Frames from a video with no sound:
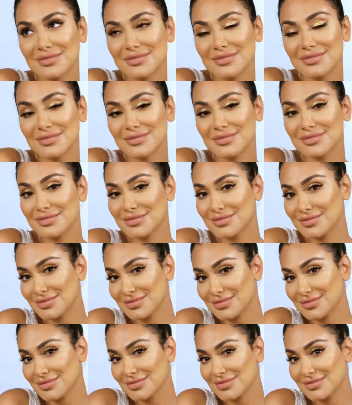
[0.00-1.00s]
a really
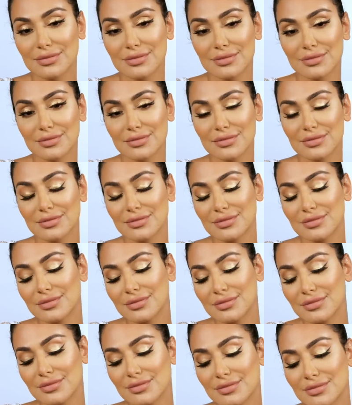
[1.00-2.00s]
simple,
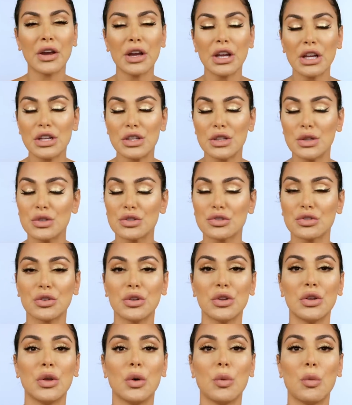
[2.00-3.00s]
easy, very
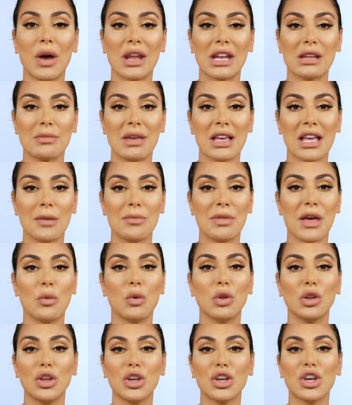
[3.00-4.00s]
neutral wedding makeup that
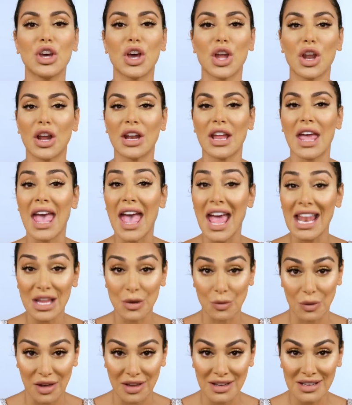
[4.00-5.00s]
will look good on
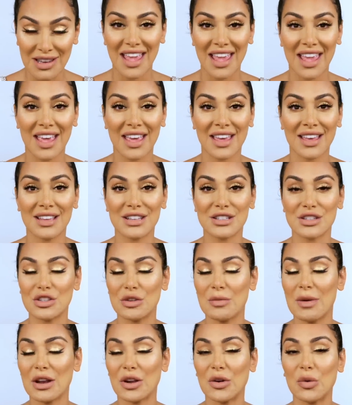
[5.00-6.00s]
anyone. And no
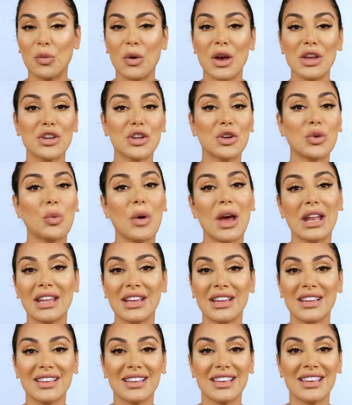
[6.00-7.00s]
matter what your
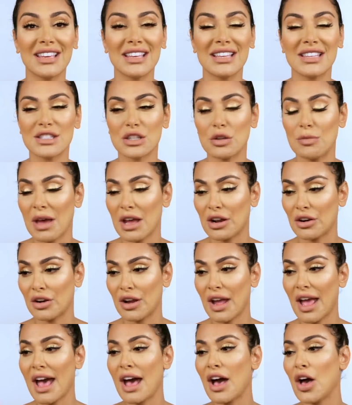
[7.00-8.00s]
wedding is, no matter
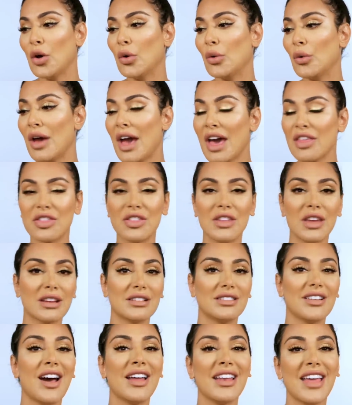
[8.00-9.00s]
how ethnic,
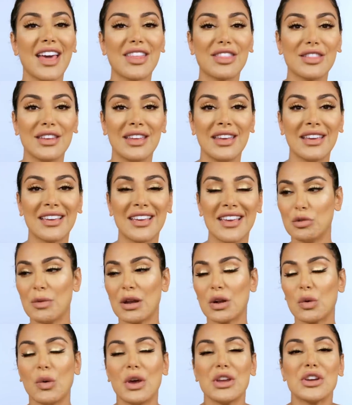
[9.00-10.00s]
non-ethnic, no
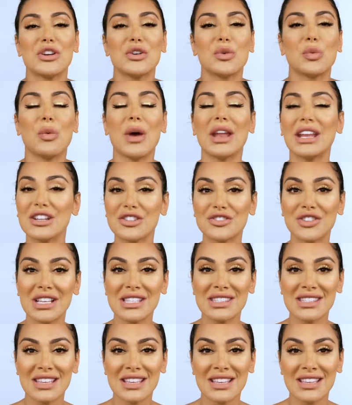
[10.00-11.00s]
matter what your wedding dress
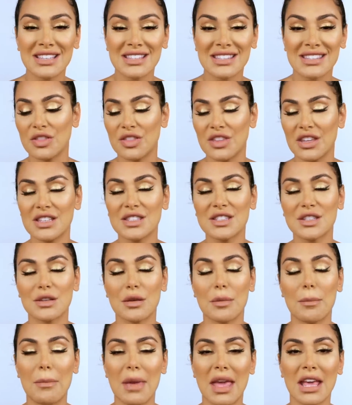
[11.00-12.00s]
is, this
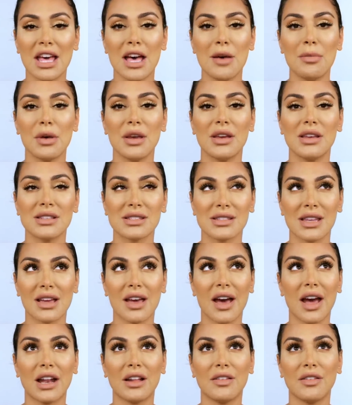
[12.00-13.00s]
makeup is like
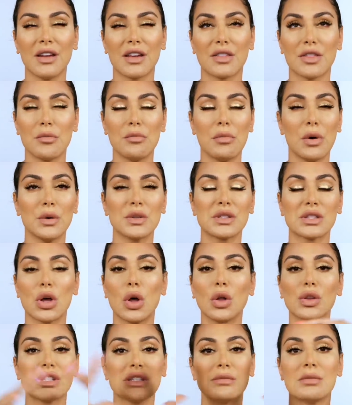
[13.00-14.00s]
kind of like the most
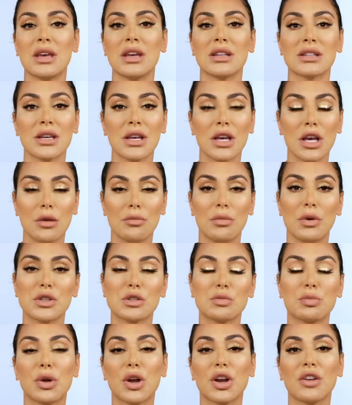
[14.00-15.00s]
ultimate,
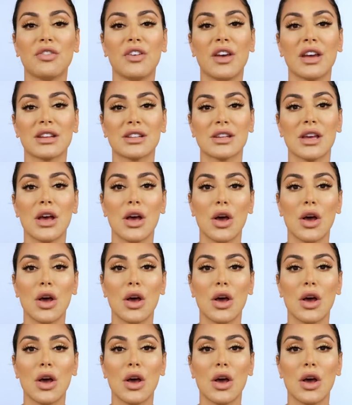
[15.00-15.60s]
most perfect